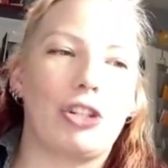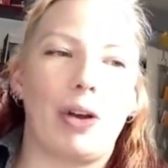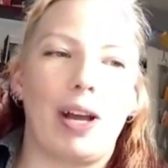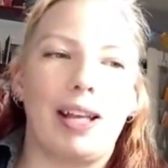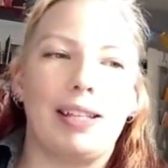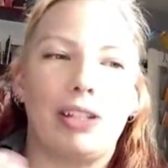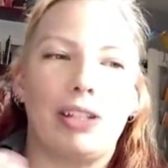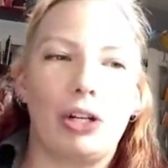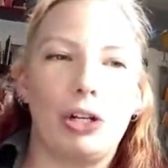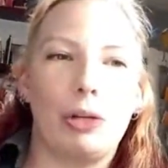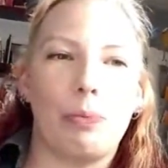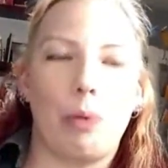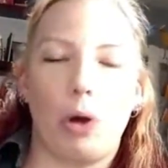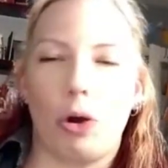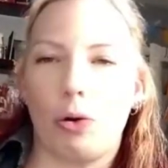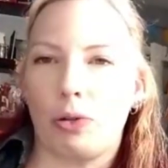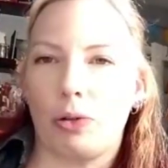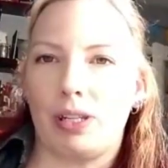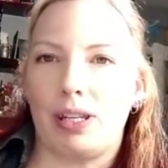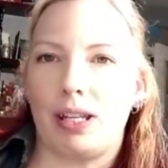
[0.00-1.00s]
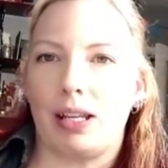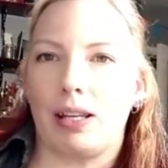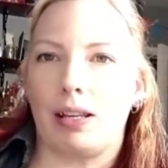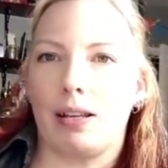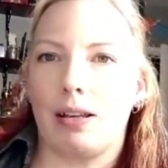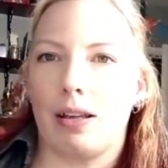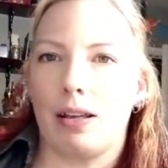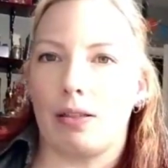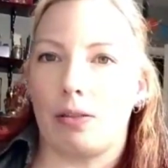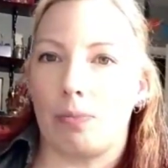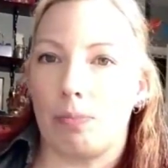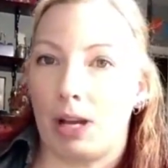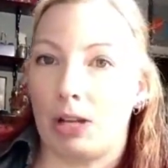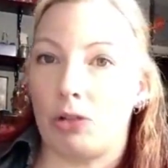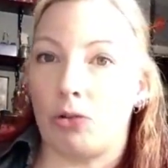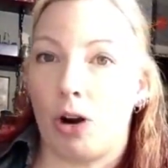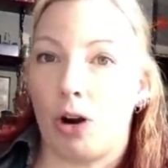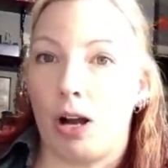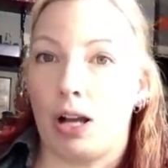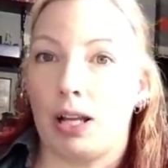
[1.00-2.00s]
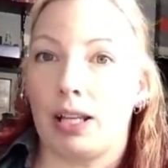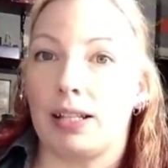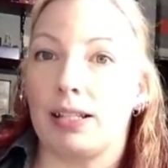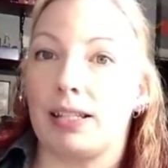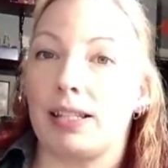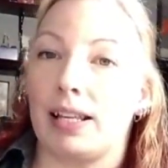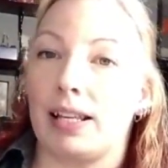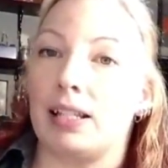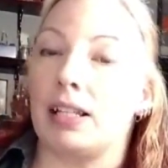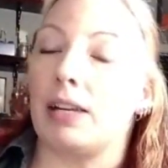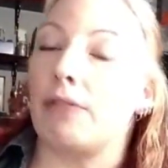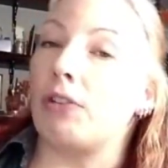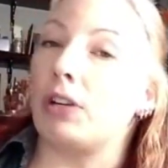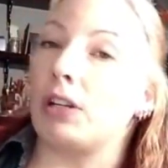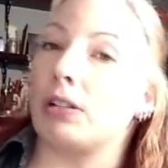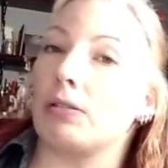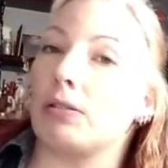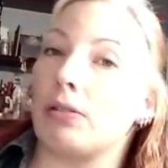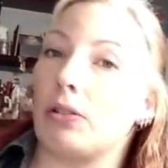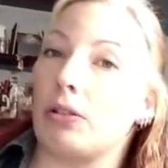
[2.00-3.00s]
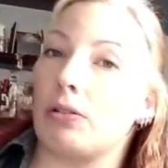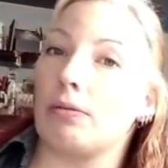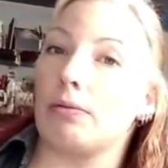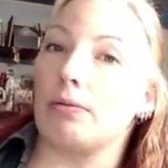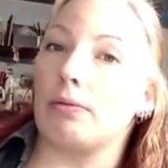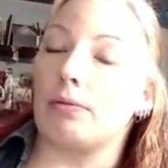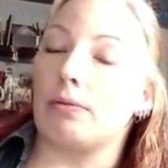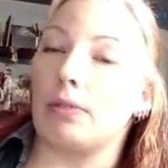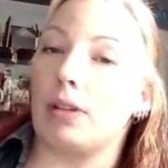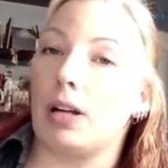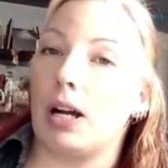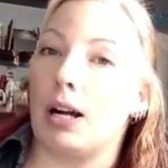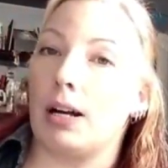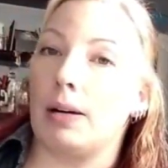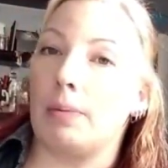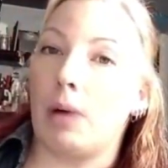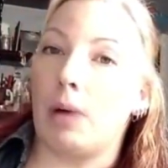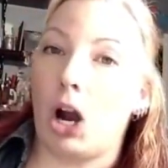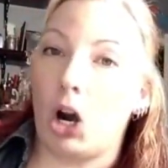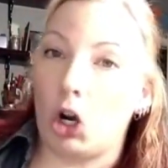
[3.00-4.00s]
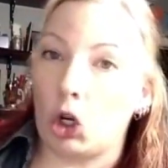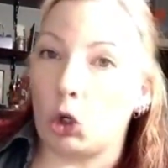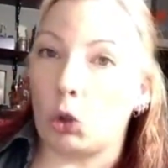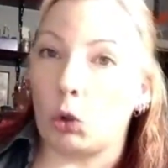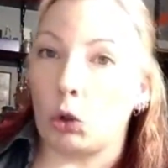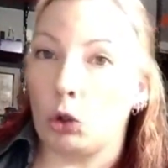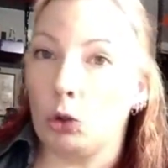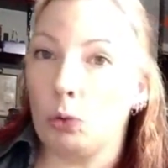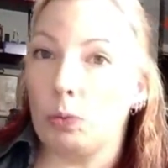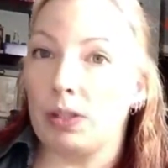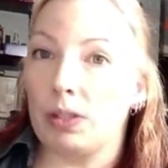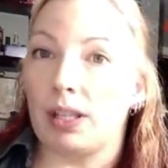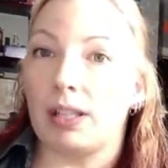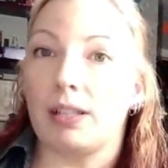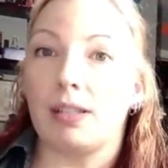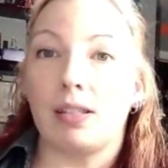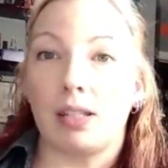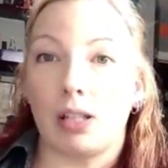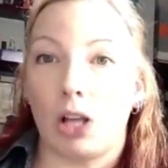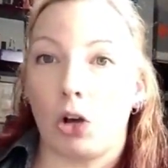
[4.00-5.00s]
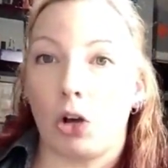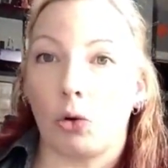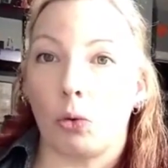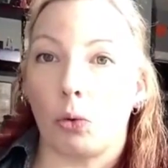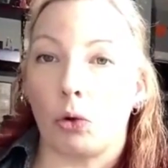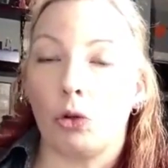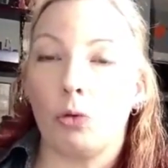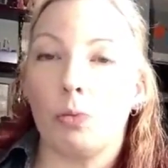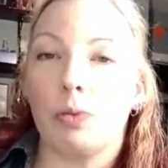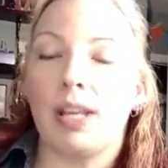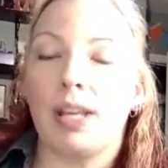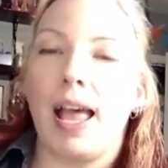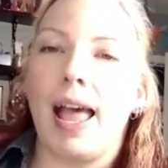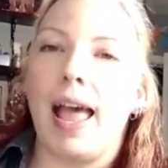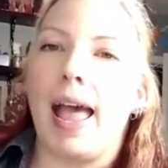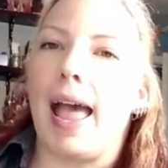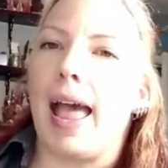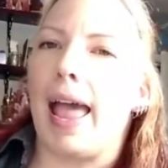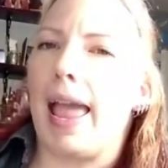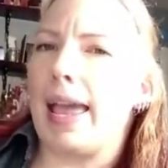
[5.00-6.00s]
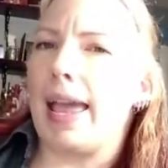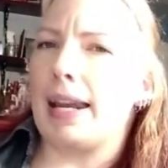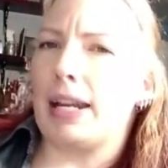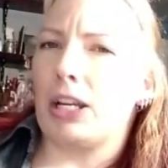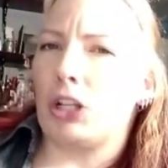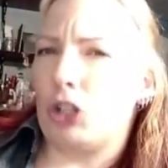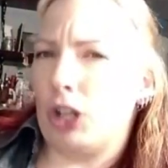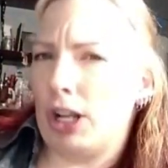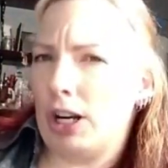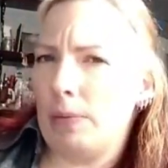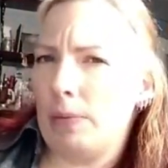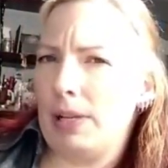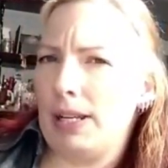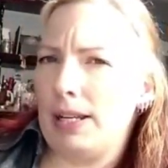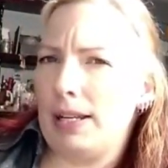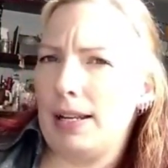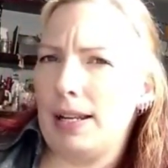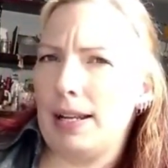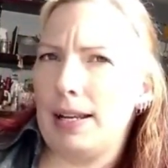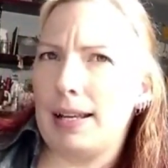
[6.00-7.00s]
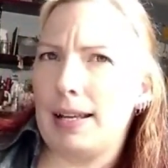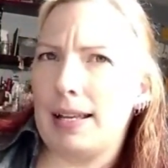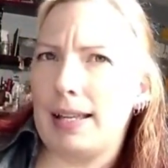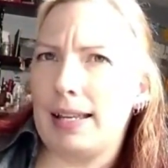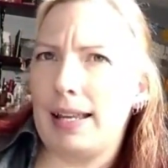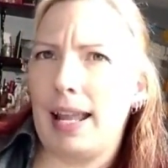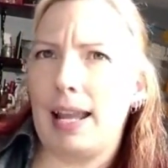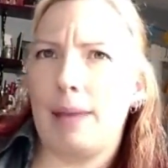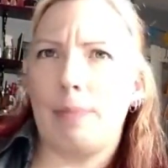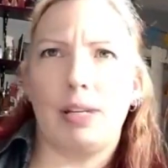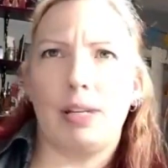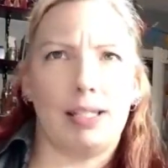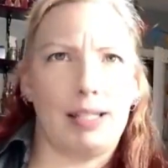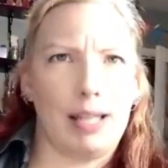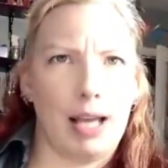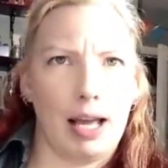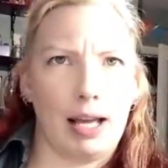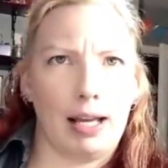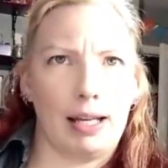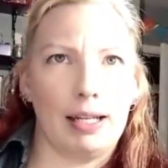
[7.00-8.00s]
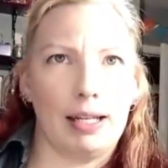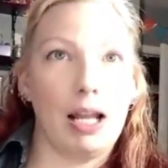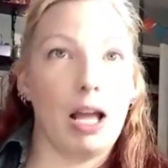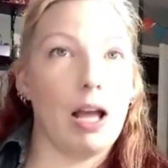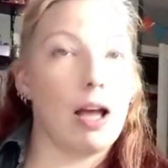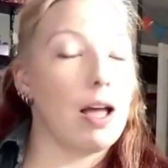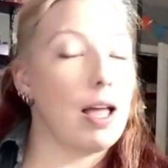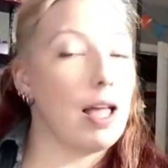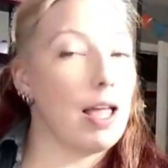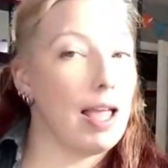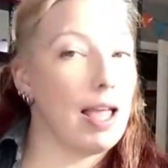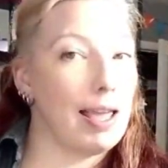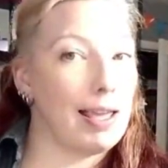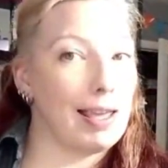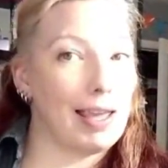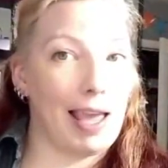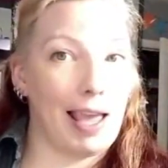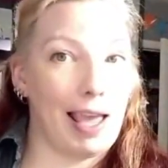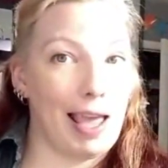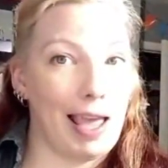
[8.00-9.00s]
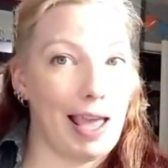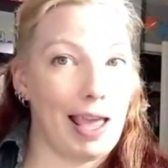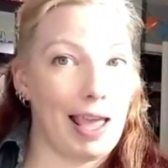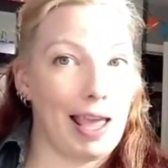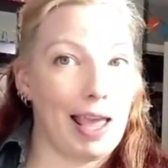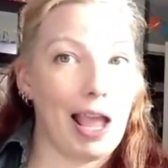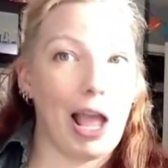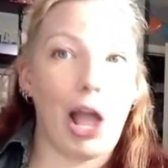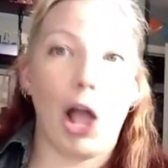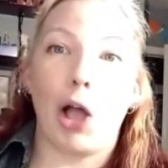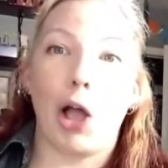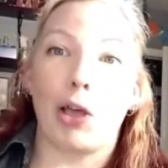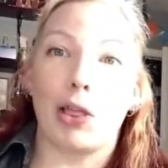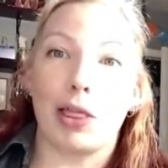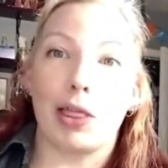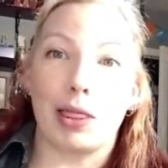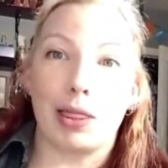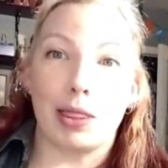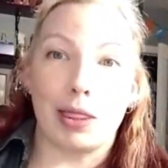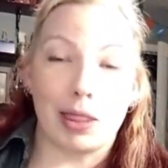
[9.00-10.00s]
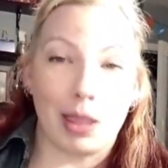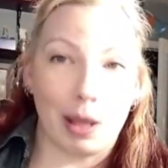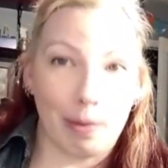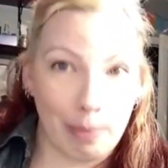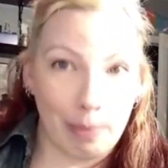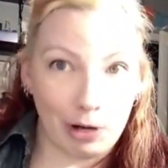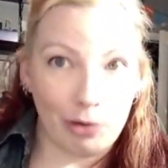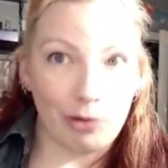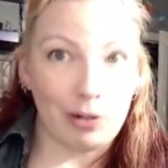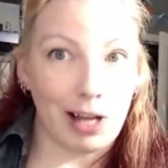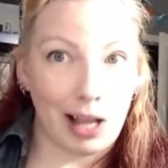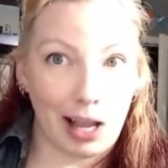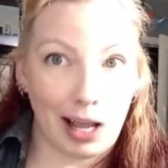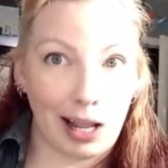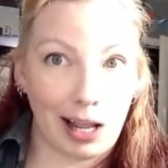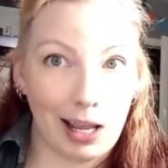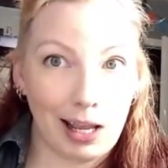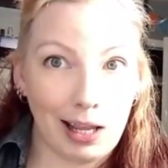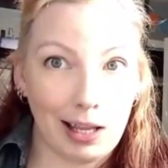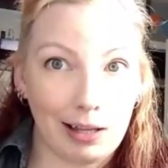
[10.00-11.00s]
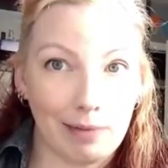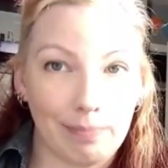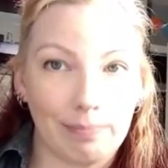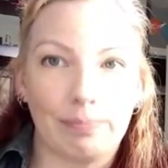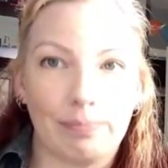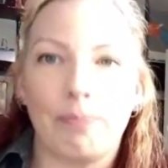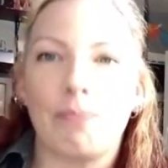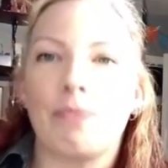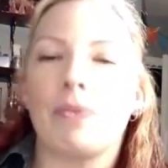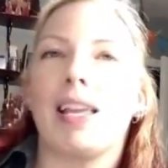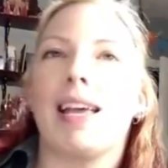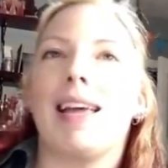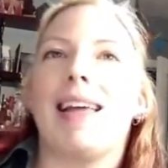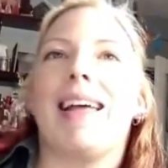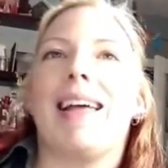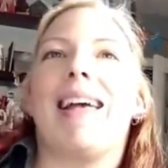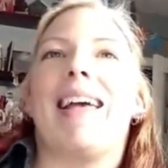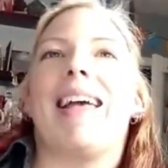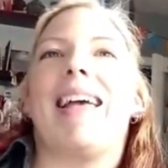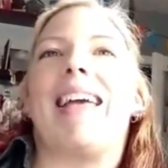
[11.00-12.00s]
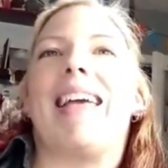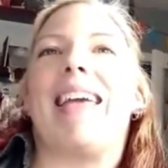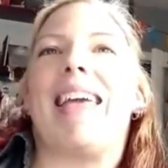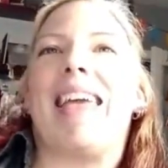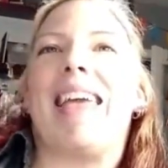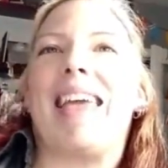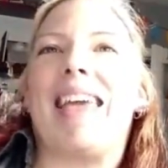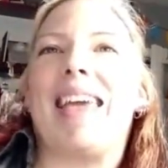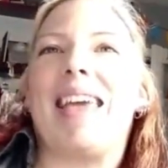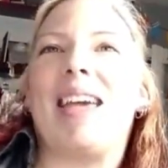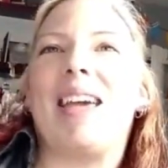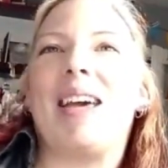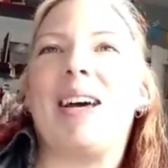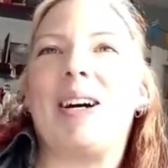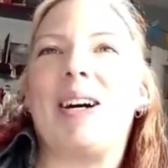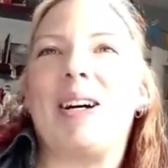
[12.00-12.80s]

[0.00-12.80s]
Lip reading: I started posting my drawings in different art groups and skull groups, and a gentleman named Don, aka the Bone Daddy, he